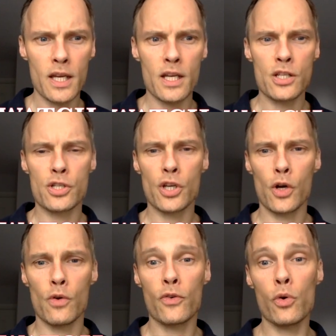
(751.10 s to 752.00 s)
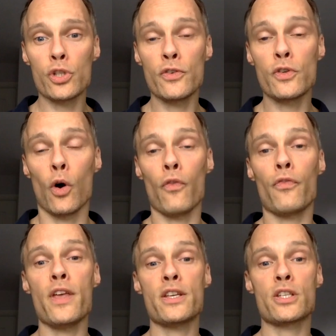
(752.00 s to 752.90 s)
So of course you've got
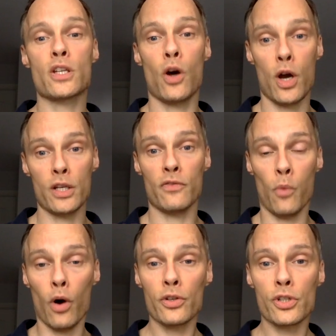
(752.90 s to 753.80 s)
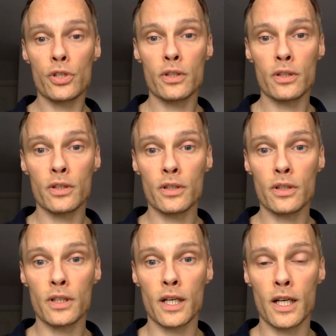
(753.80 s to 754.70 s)
this kind of watch,
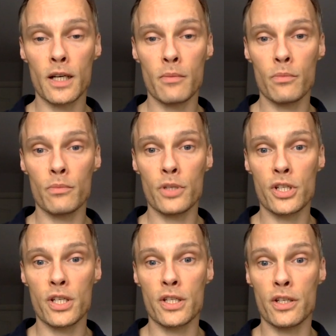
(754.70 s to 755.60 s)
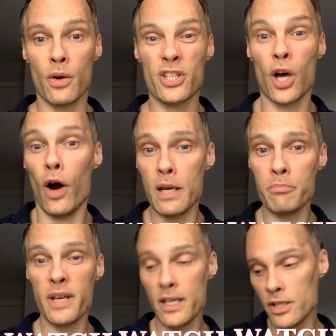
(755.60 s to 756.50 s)
which is a
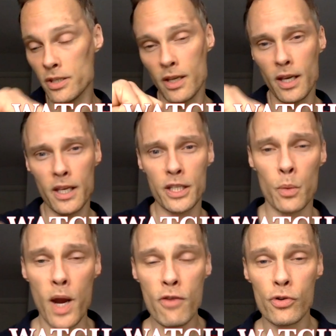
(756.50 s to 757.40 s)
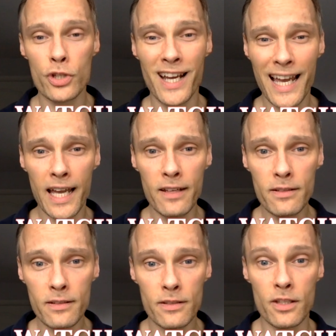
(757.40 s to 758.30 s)
timepiece you wear on your hand
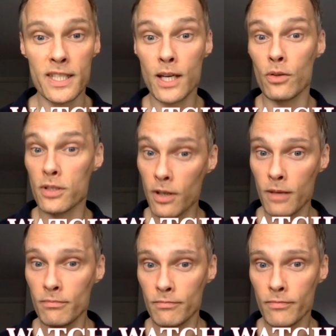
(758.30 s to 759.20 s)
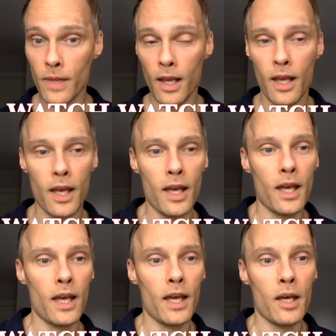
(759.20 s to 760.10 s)
to tell the time.
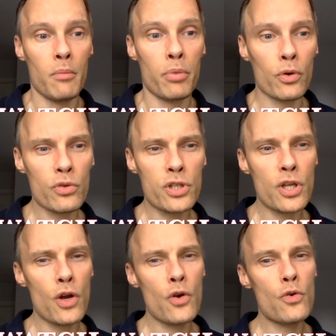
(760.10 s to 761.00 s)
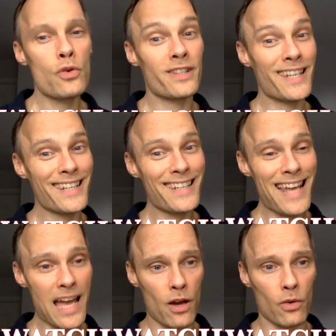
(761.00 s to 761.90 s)
But also the
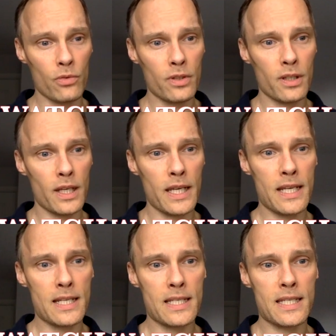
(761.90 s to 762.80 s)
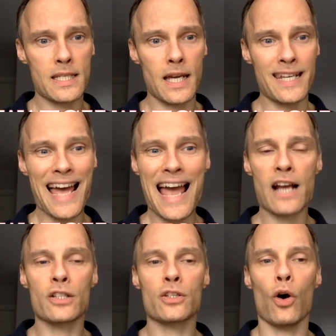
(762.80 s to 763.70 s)
noun is an
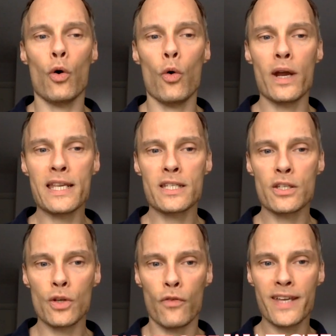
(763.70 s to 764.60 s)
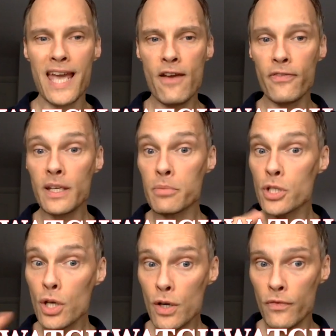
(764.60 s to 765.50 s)
act or instance of carefully
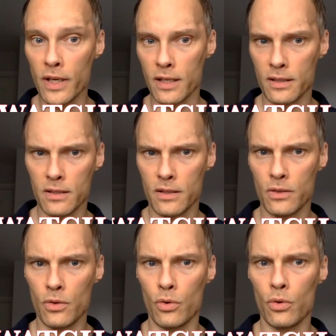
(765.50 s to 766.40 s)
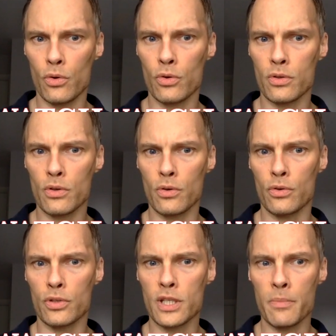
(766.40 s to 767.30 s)
observing or
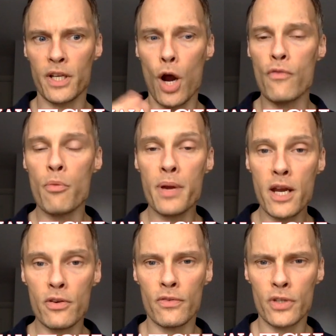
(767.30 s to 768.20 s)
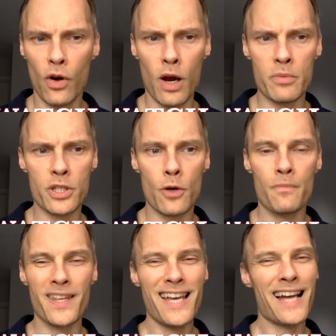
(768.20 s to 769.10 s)
something over a period of time. So
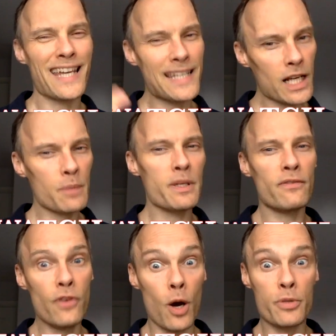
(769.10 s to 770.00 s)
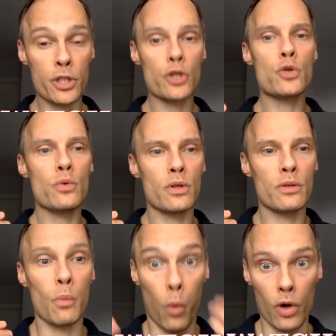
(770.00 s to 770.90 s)
again, that could be a verb to
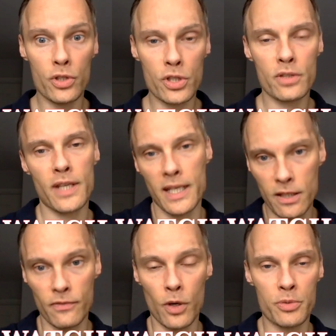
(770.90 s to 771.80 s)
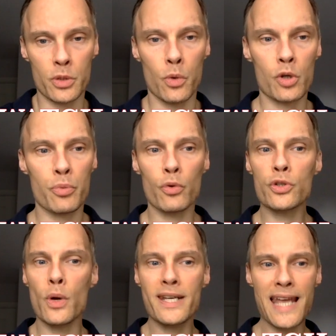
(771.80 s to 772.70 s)
watch. That is a verb to watch, but
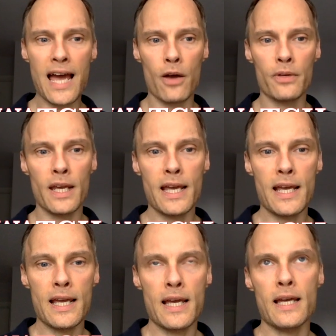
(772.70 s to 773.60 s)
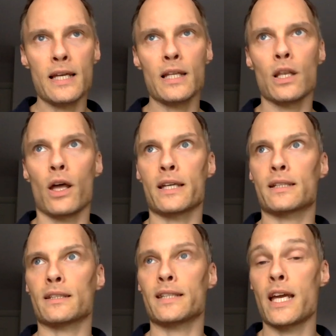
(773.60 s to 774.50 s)
also a noun,
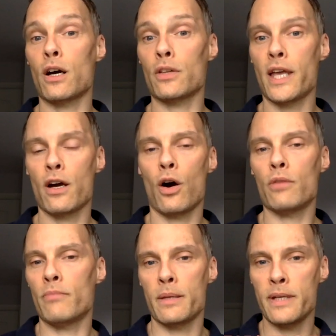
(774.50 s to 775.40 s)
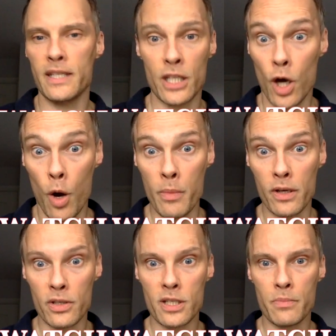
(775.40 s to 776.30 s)
like they are maybe in the army
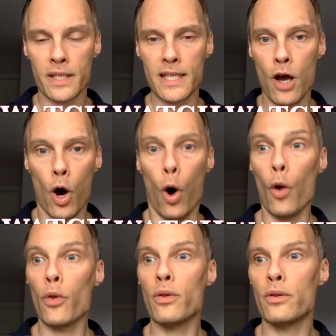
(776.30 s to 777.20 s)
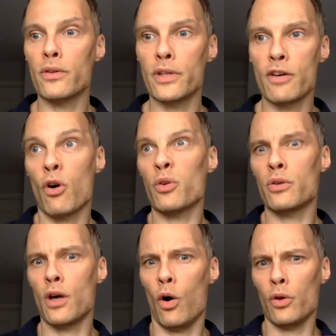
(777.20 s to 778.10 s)
or something. They're on
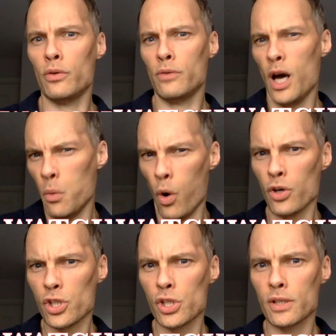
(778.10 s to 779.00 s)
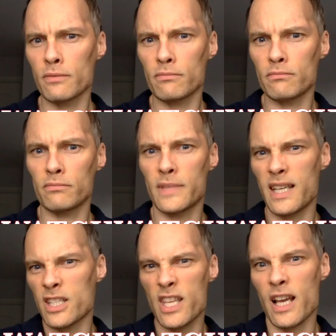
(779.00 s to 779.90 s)
a watch. That
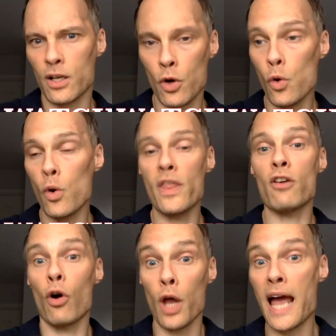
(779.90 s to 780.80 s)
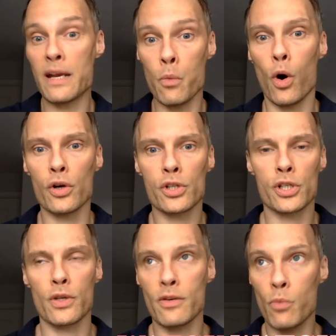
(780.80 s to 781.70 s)
is their call, and they're on a watch. So they're